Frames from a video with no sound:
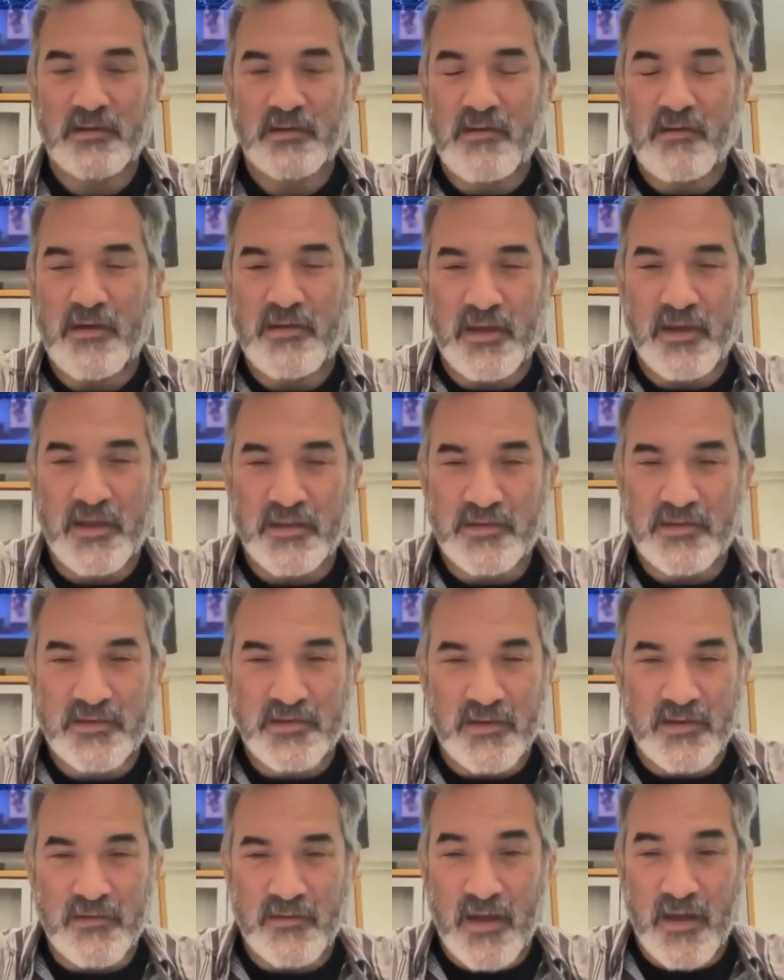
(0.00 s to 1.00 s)
No, I think
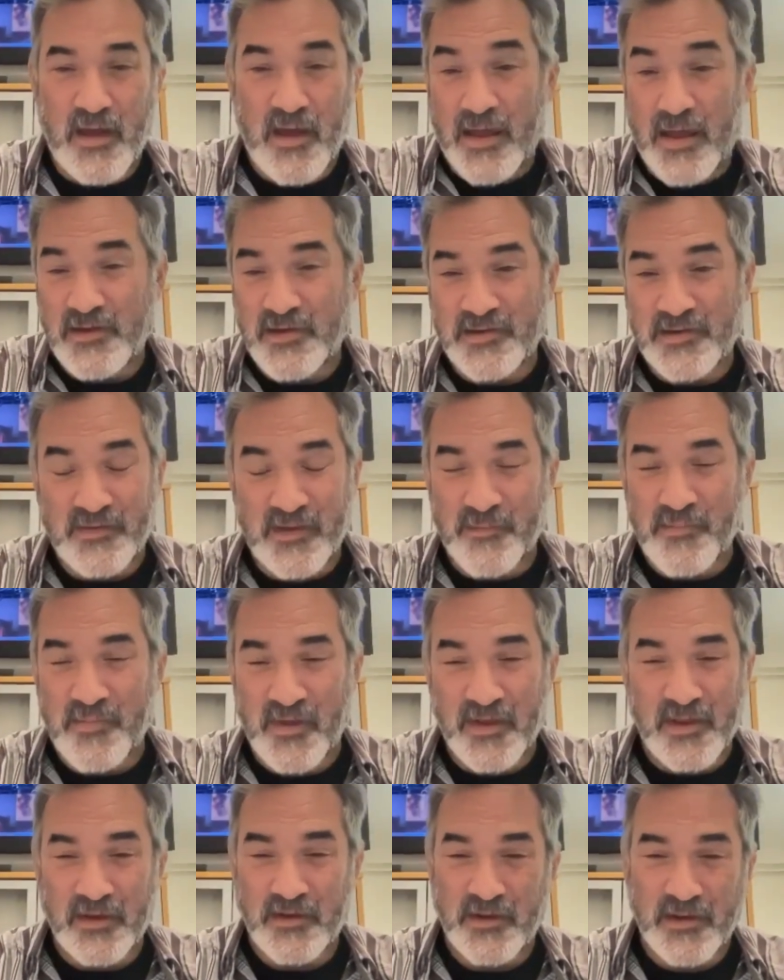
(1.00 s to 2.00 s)
it's, I'm
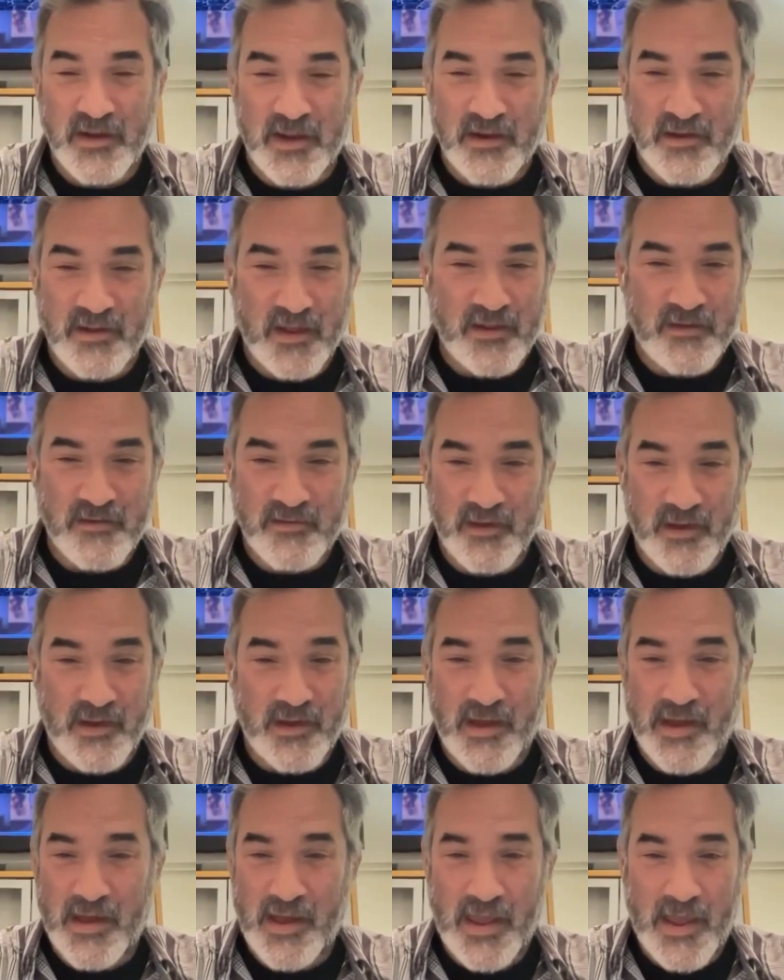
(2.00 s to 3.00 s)
thinking you had like
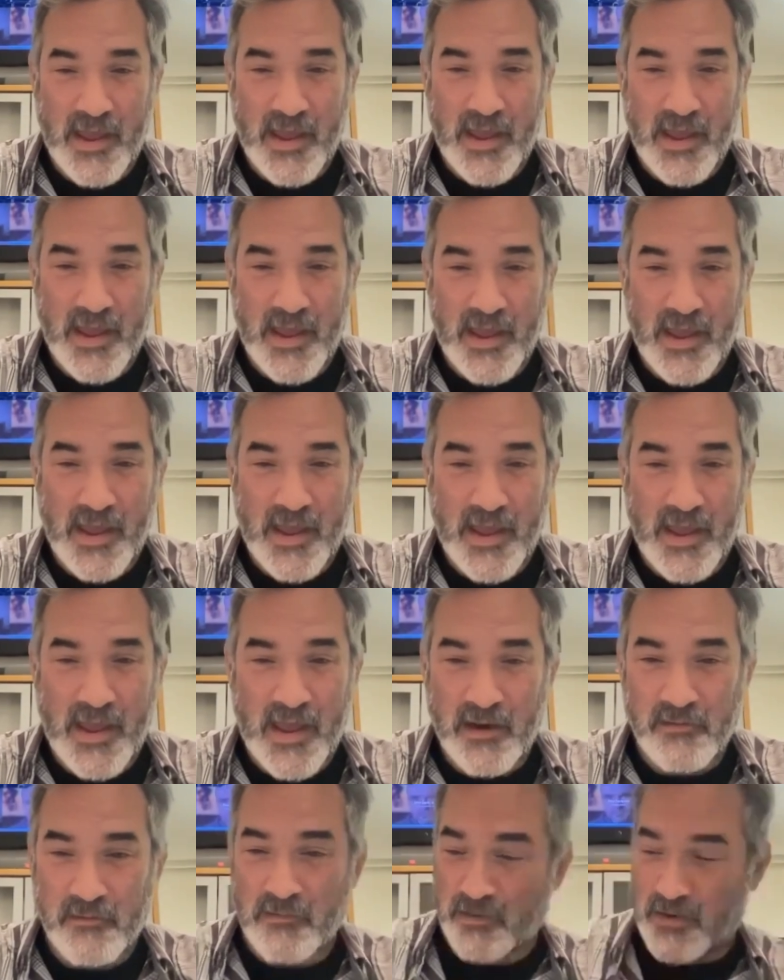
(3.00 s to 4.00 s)
a high
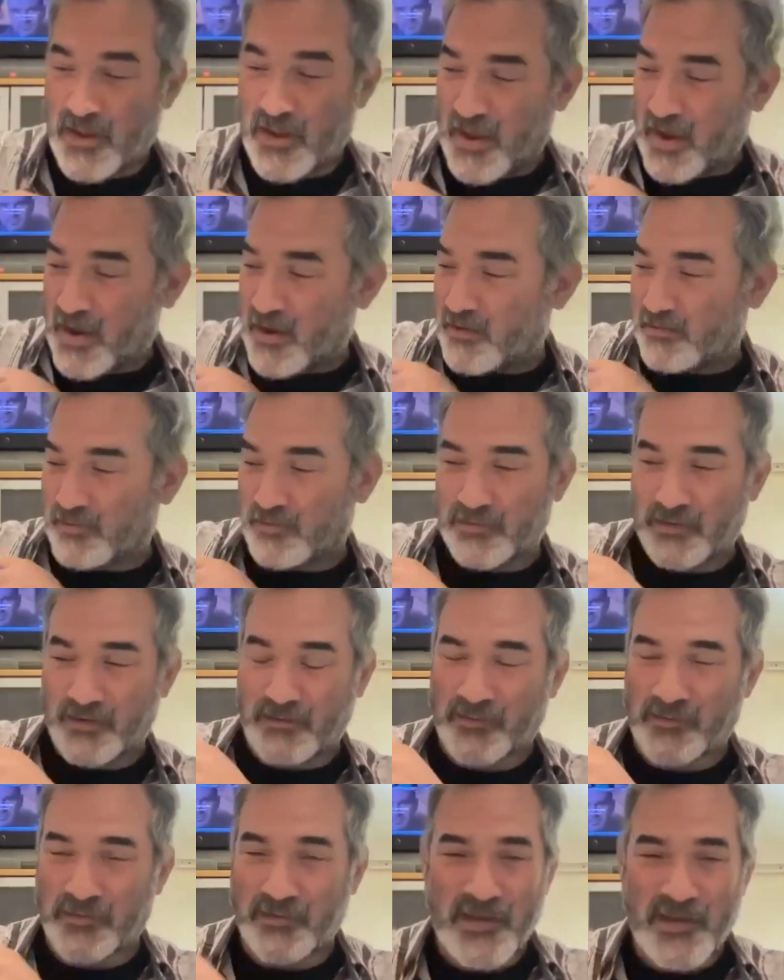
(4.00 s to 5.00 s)
hat or a handle, like,
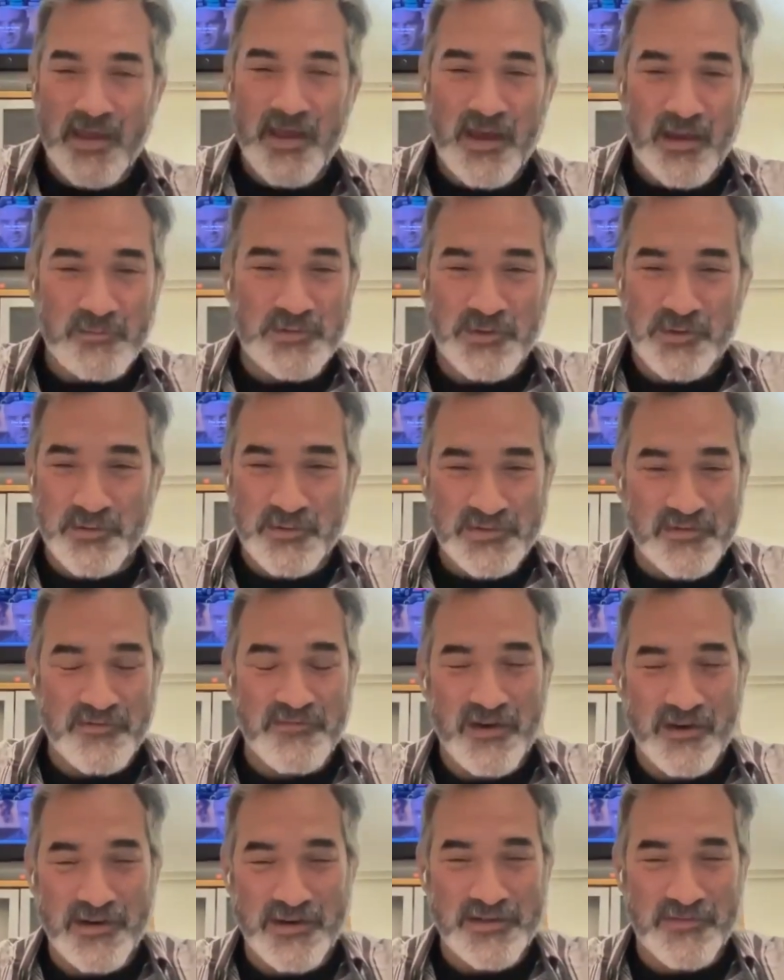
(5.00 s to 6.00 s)
or I'm sure it was a
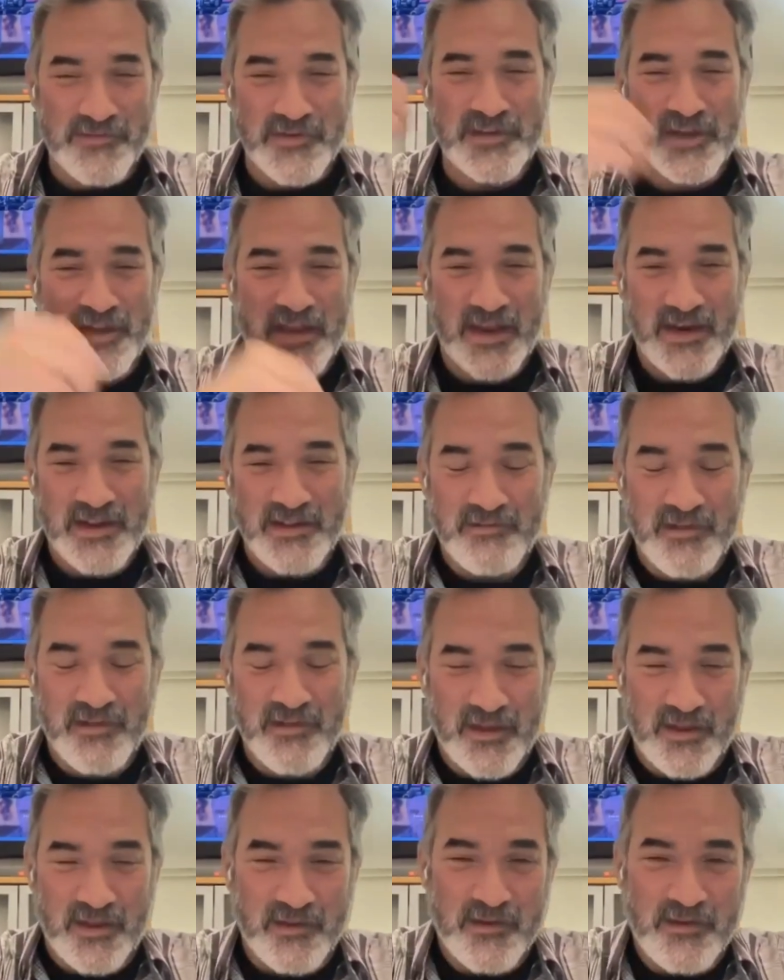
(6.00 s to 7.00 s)
very sophisticated
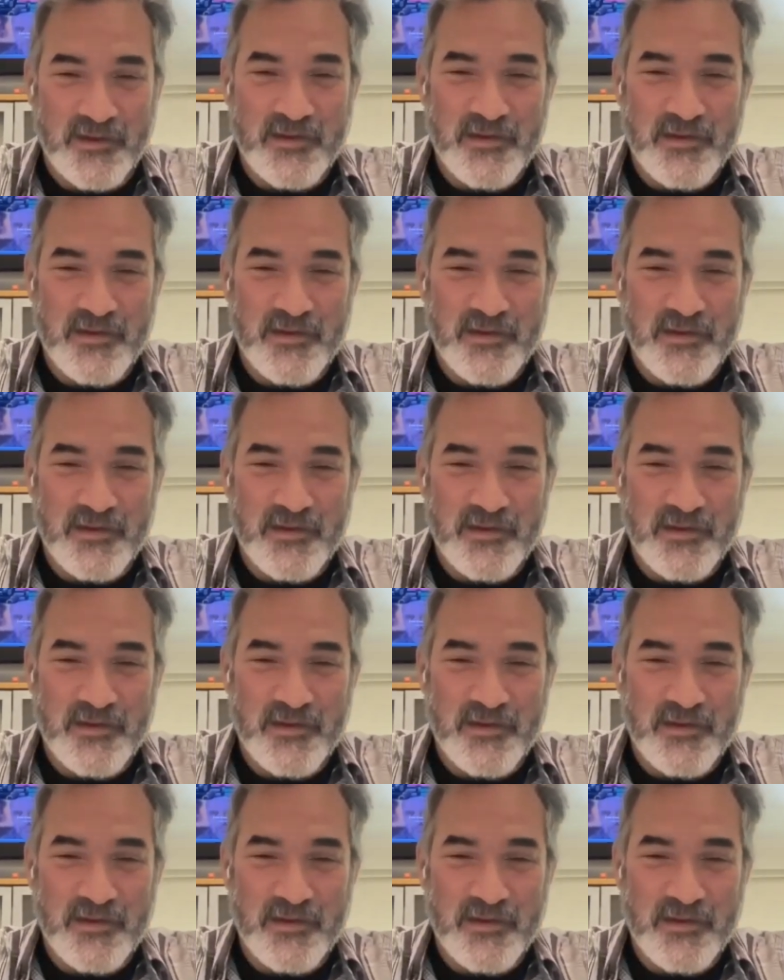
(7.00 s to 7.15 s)
thing.